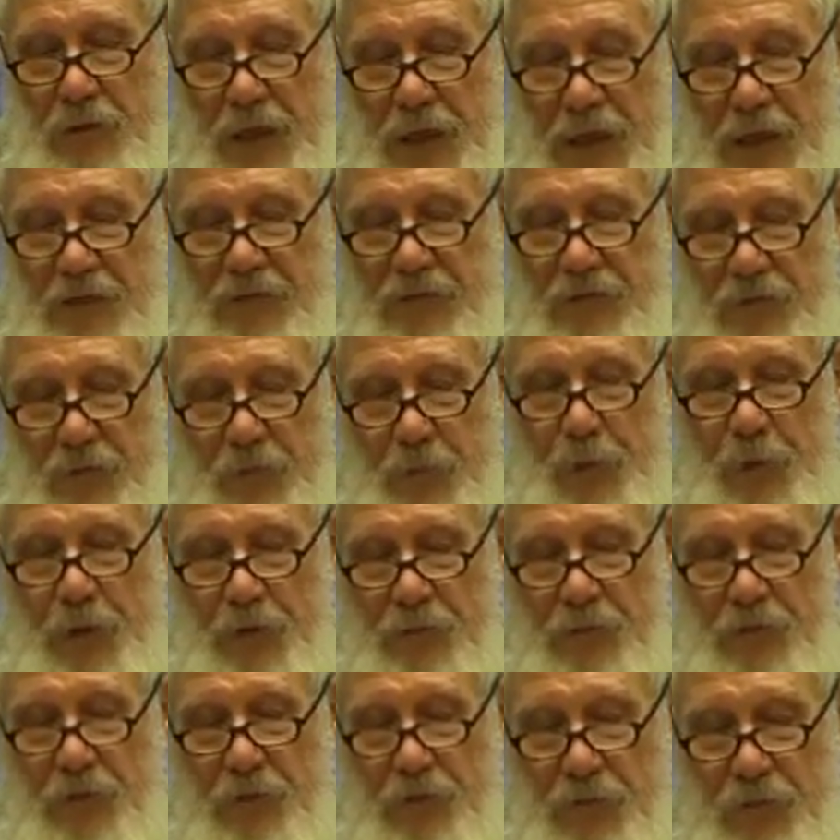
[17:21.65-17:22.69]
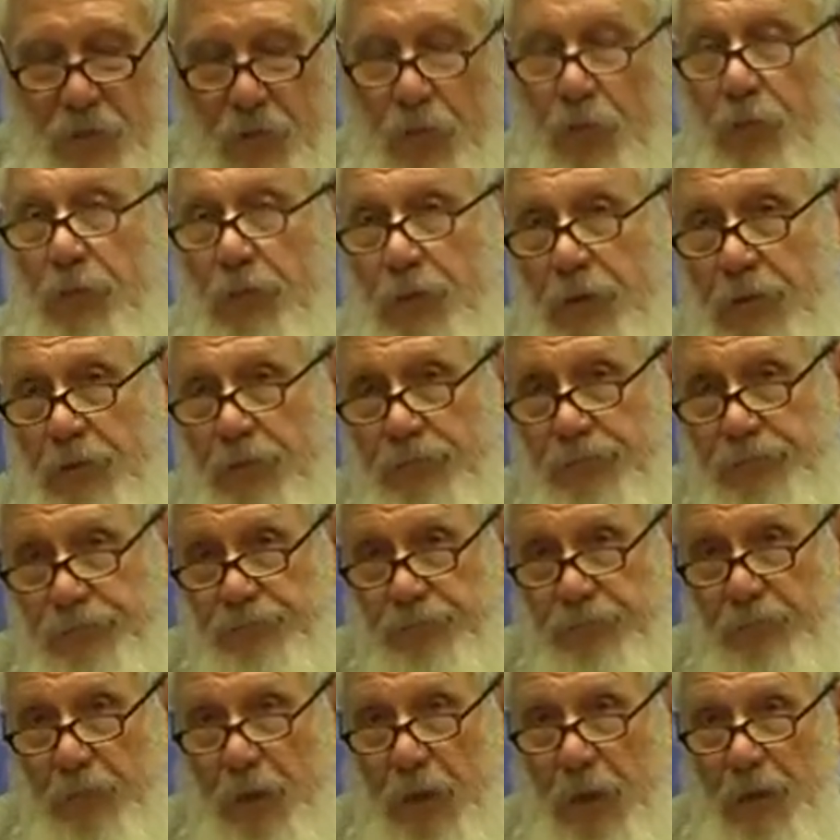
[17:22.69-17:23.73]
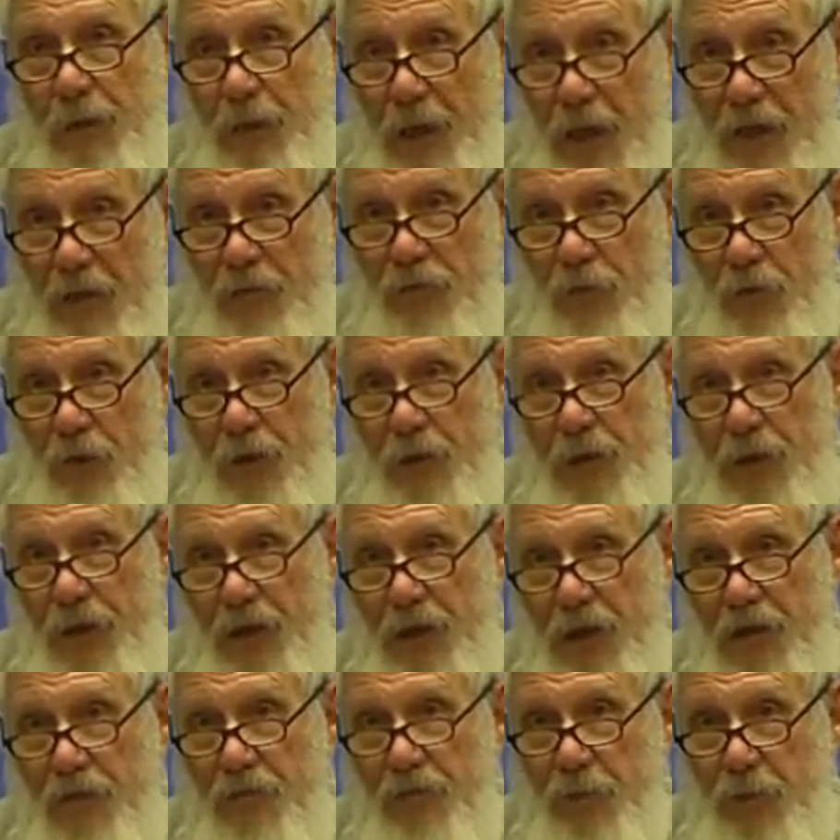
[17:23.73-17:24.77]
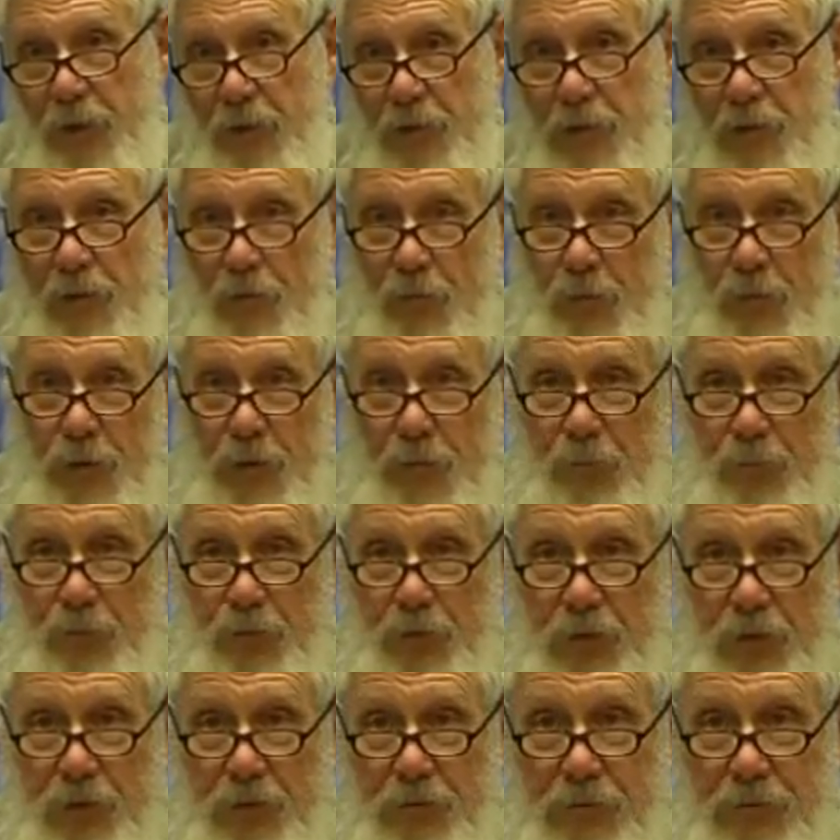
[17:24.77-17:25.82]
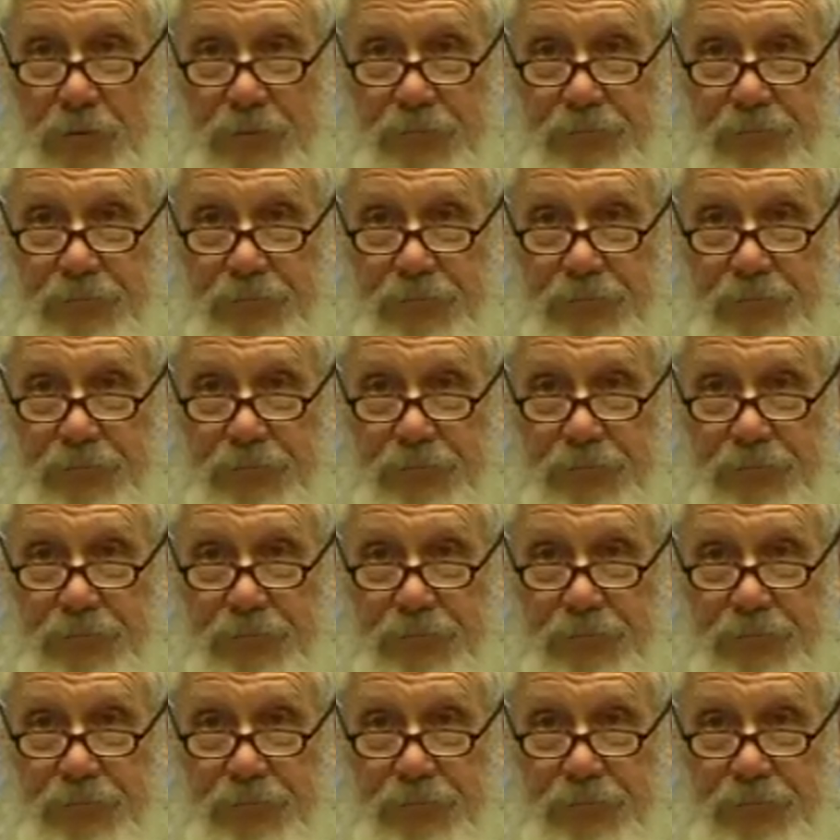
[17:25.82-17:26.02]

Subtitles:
That's the basic story. That's why they gave me the Nobel Prize.